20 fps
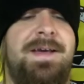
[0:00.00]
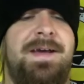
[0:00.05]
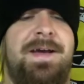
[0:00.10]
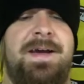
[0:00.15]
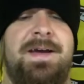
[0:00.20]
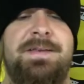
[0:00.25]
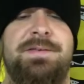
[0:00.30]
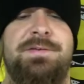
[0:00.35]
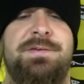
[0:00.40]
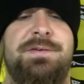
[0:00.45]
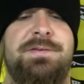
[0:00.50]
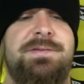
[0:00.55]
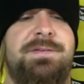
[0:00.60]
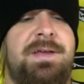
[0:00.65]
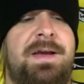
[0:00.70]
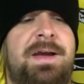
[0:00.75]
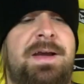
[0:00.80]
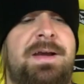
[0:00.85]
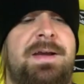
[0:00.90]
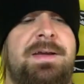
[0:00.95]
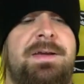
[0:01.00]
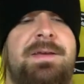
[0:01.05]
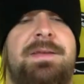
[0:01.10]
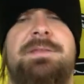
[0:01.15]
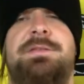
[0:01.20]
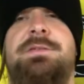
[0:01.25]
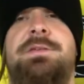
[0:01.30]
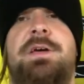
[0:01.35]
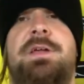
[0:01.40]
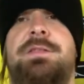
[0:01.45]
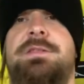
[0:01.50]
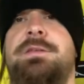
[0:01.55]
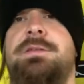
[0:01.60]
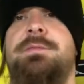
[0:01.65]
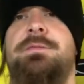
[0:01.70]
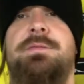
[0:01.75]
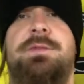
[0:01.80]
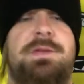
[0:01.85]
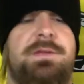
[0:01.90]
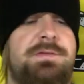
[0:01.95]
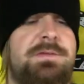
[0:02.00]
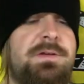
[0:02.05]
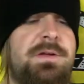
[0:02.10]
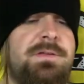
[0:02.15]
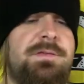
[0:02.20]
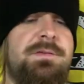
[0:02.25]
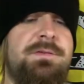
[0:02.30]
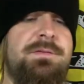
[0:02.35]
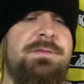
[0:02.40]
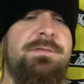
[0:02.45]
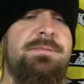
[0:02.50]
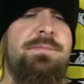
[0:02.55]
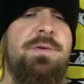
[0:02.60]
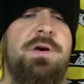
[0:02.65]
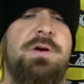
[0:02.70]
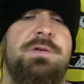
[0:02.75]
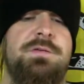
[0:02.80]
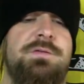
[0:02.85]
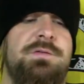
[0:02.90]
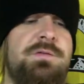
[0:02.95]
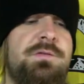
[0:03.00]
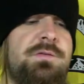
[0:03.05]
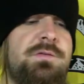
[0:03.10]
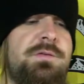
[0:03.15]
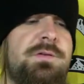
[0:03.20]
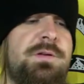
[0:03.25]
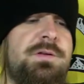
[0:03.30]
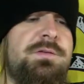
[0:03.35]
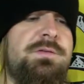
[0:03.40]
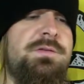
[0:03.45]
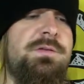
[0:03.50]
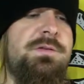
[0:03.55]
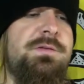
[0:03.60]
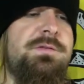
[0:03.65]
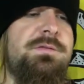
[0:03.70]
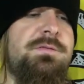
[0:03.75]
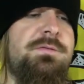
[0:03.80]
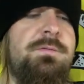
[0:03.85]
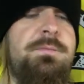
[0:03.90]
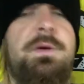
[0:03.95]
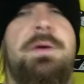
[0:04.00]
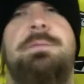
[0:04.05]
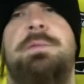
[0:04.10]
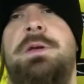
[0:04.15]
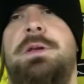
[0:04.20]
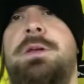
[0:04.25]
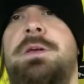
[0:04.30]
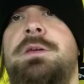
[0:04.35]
It's nothing personal. It's just, well, maybe it